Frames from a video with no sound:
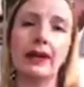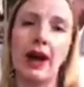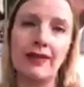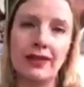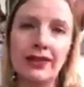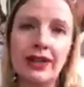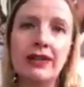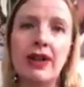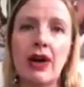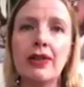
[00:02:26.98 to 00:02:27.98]
Obviously,
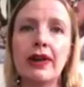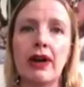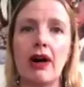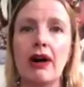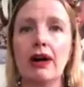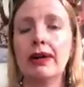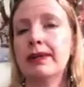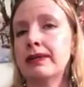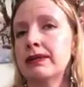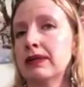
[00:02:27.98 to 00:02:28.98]
you know there are
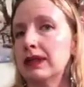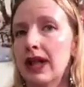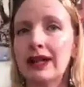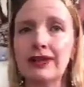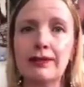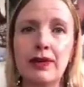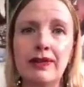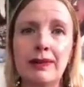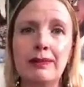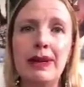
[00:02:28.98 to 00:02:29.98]
lots of
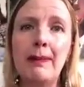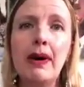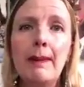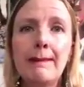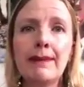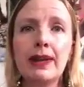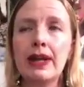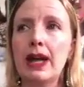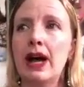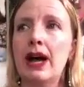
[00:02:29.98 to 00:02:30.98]
moving people.
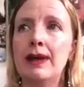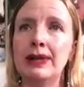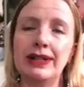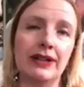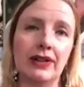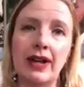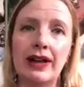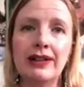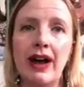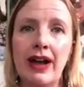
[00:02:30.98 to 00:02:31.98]
It takes a
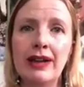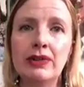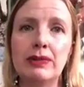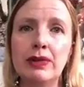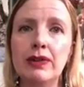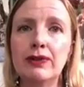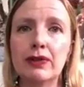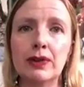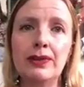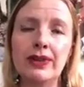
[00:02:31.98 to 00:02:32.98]
lot of time to move
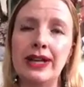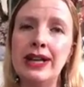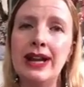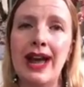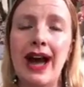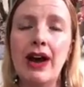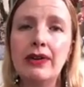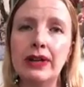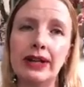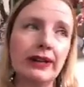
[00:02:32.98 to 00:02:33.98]
groups in and
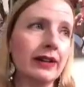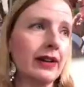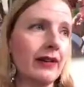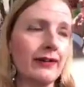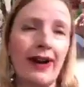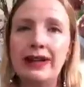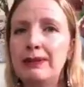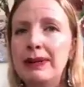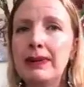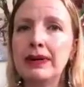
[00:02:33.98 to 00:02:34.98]
out and find
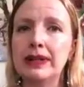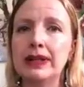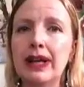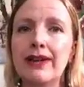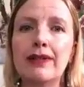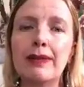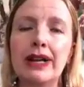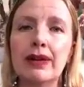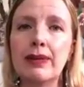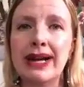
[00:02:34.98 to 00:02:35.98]
people and get
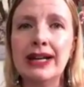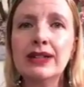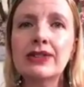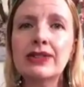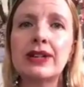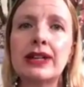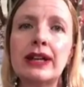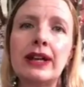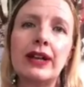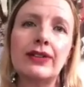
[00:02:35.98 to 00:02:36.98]
everybody arranged.
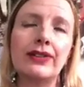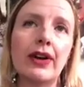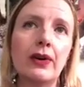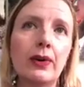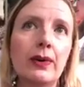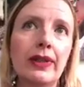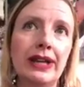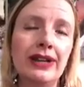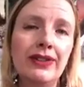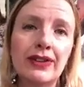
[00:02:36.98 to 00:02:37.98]
So
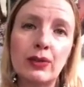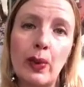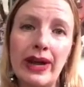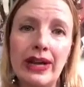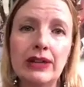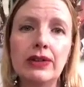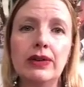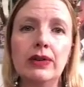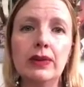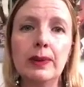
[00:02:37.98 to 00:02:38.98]
the easiest way
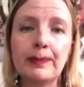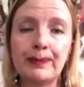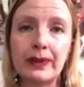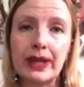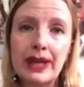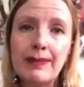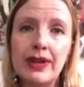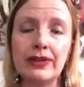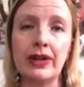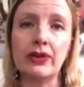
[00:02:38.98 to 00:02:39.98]
to keep
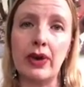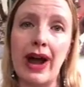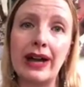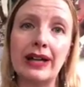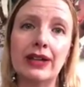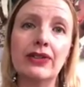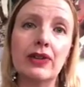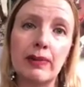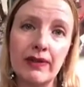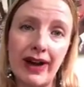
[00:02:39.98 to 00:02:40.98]
this on track is
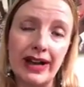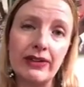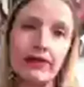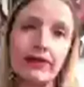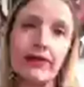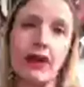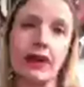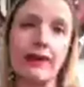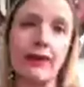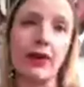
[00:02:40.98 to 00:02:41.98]
to provide your
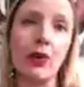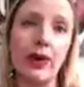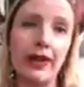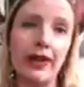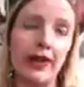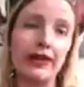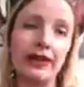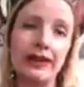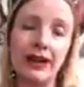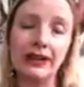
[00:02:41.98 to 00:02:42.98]
photographer with a
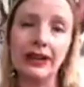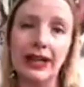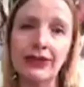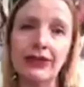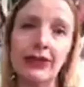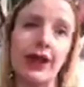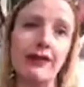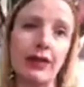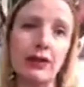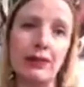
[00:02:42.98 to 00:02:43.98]
detailed list
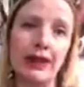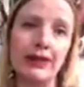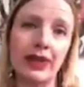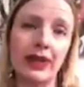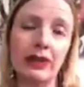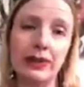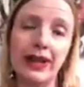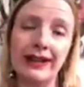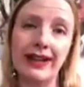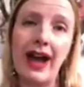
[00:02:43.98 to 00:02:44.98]
of the groupings that you would
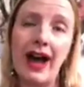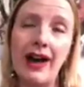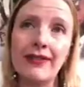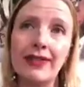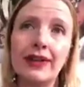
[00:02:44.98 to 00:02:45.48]
like to have.